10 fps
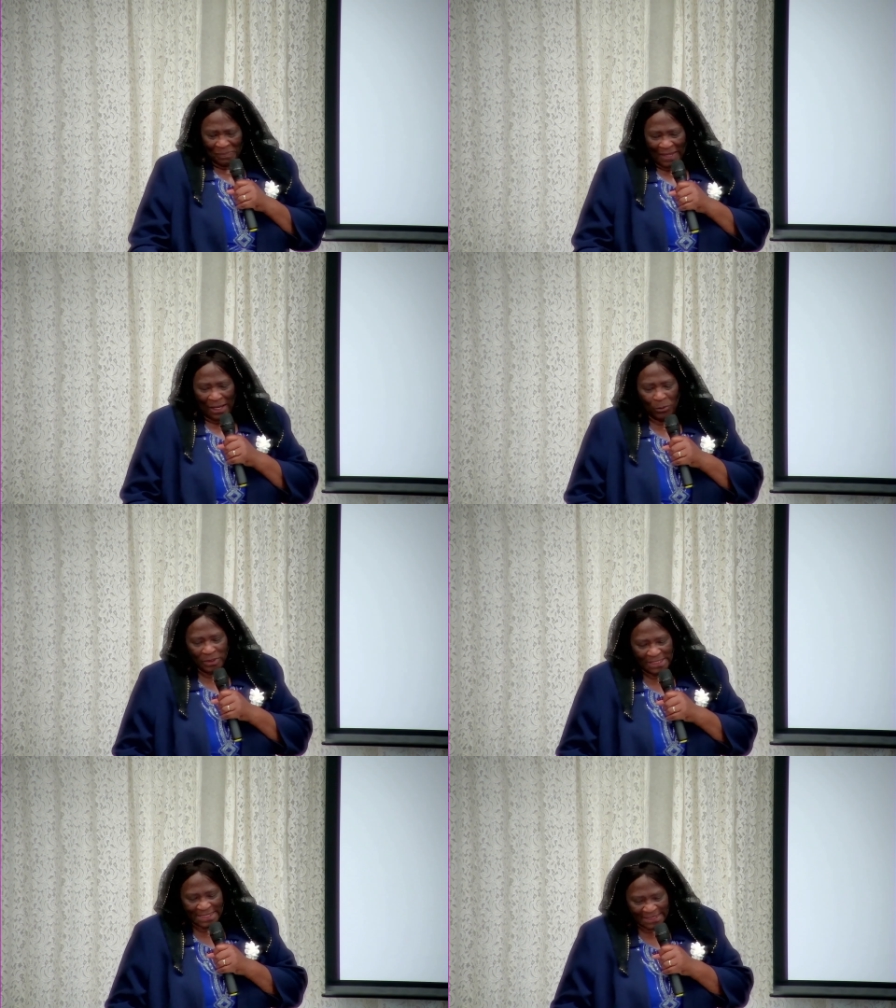I
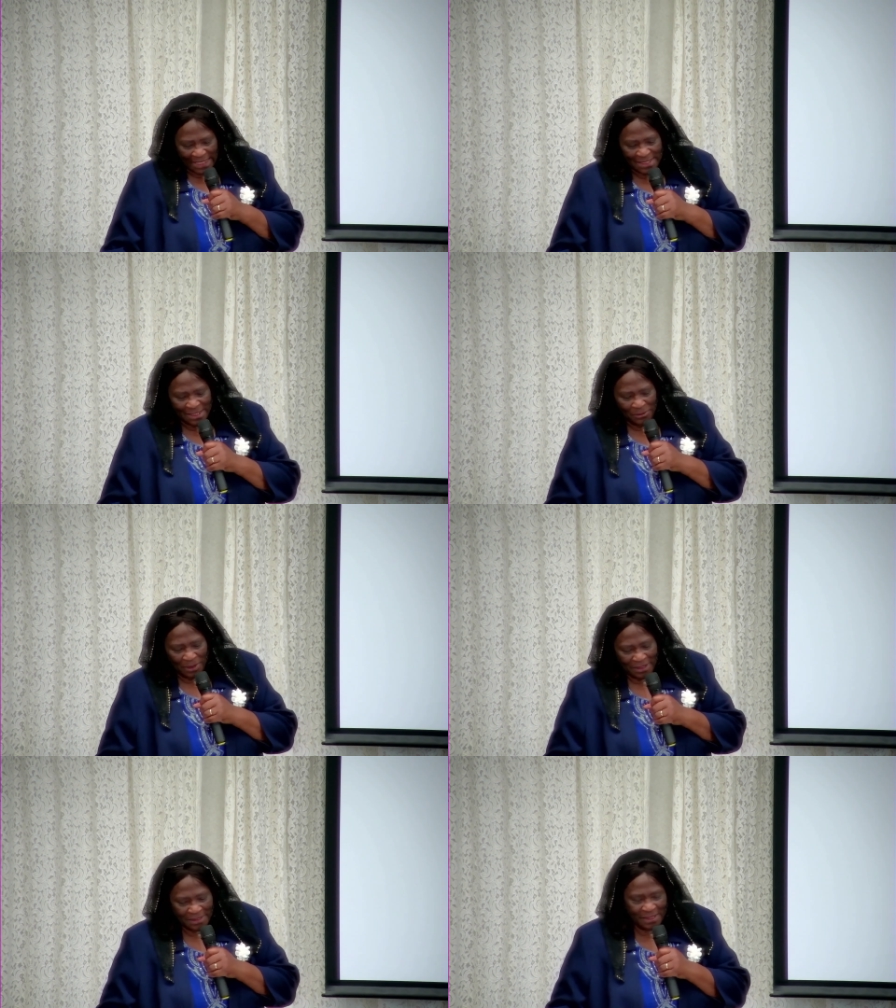want to say to
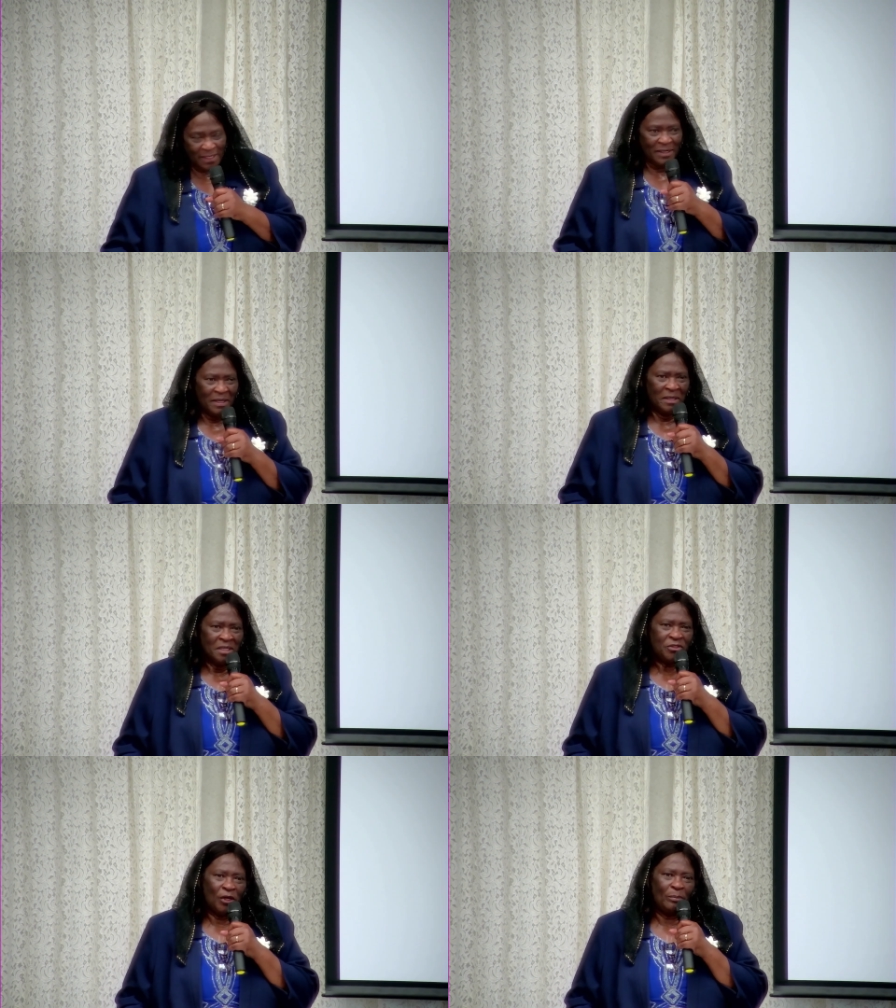us,
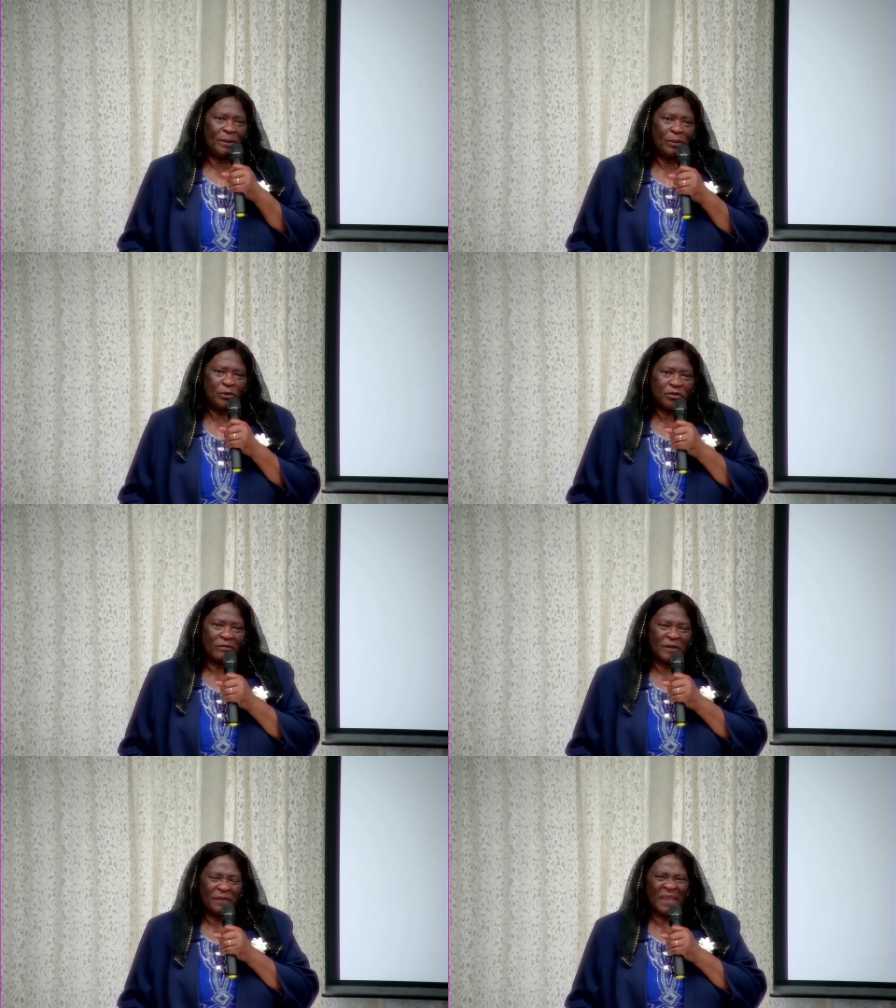don't be put
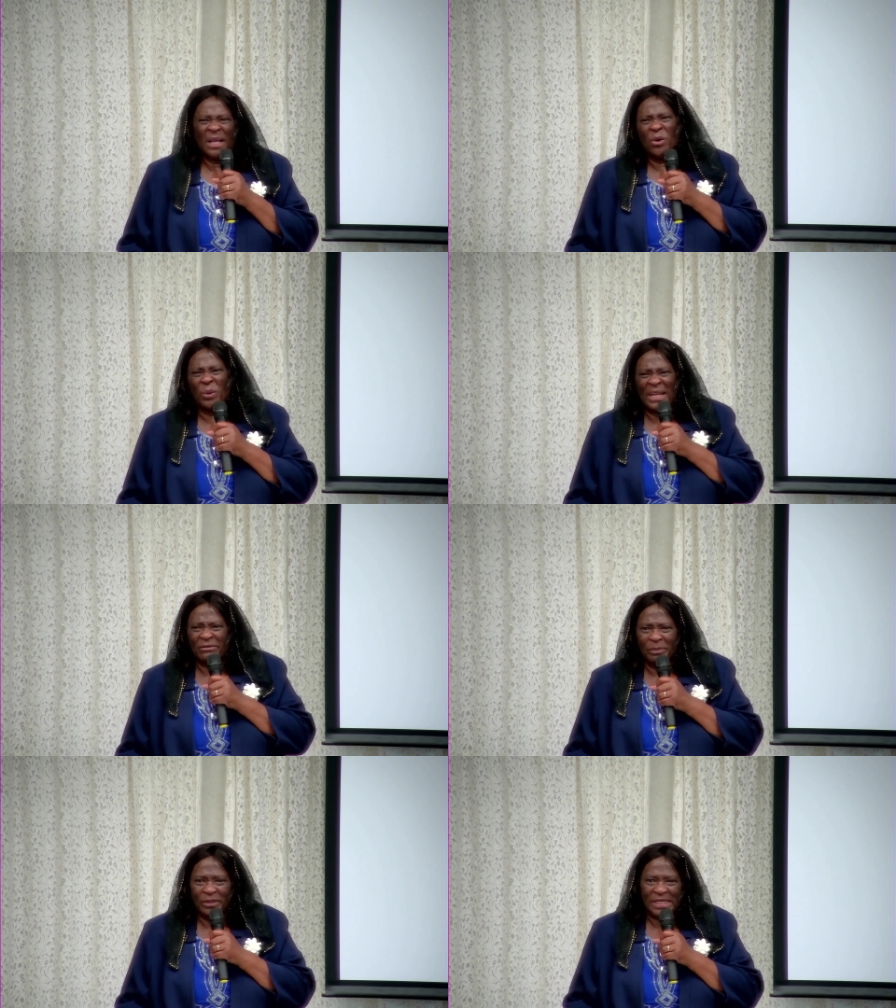off and think, oh, well,
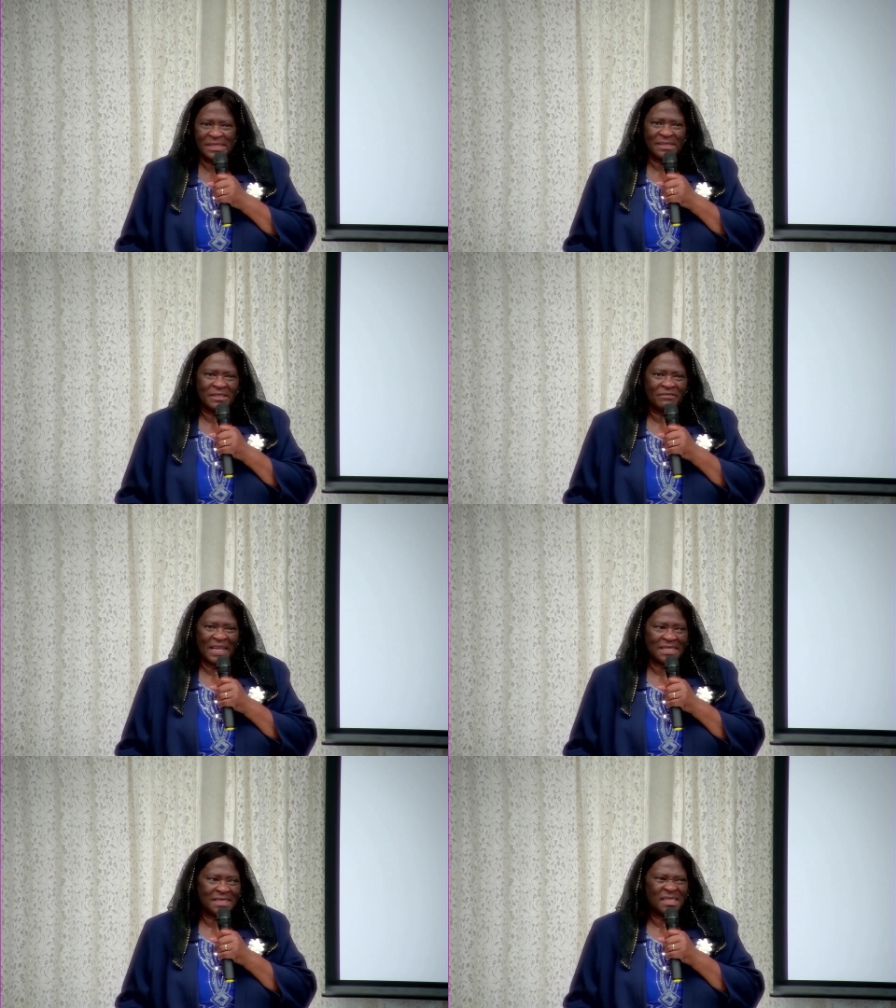everybody else is
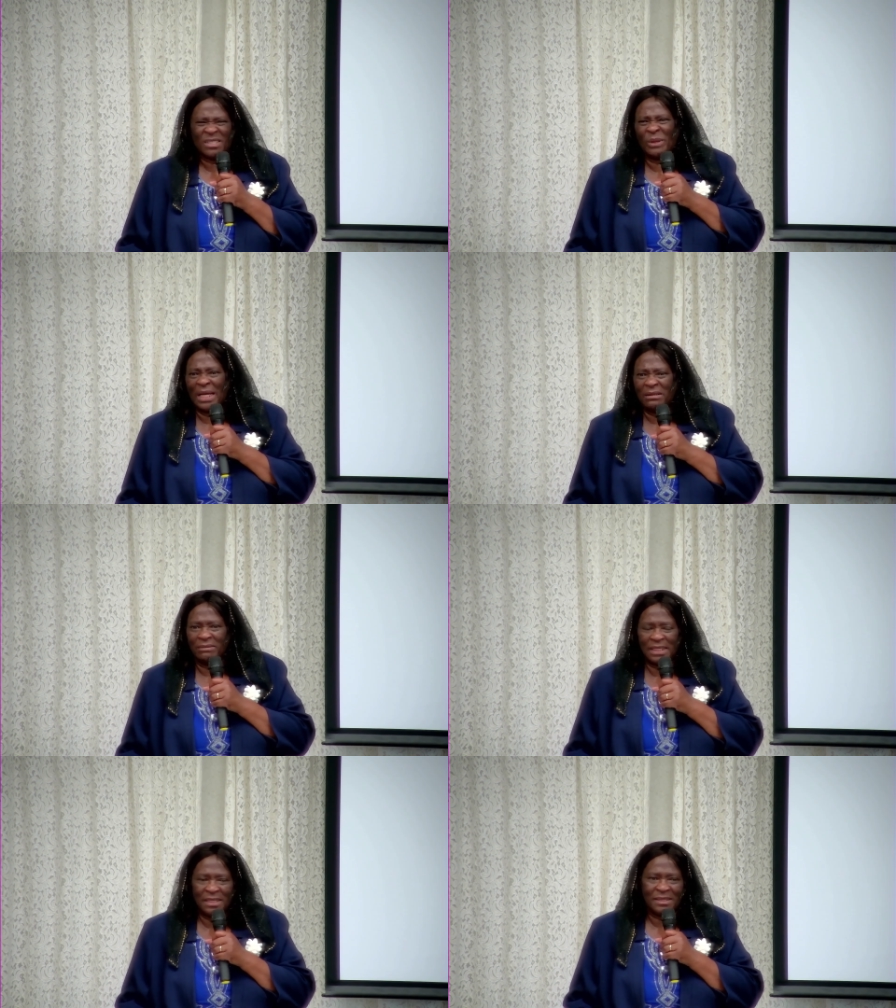fasting, so I don't
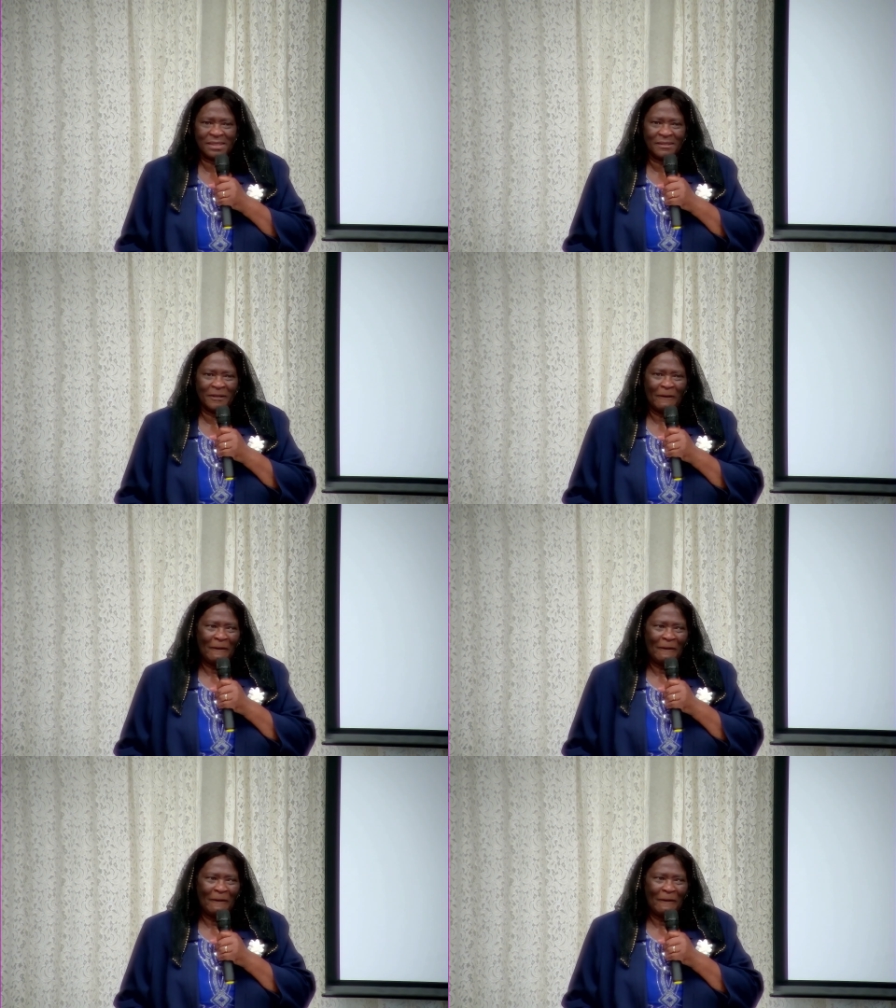need to.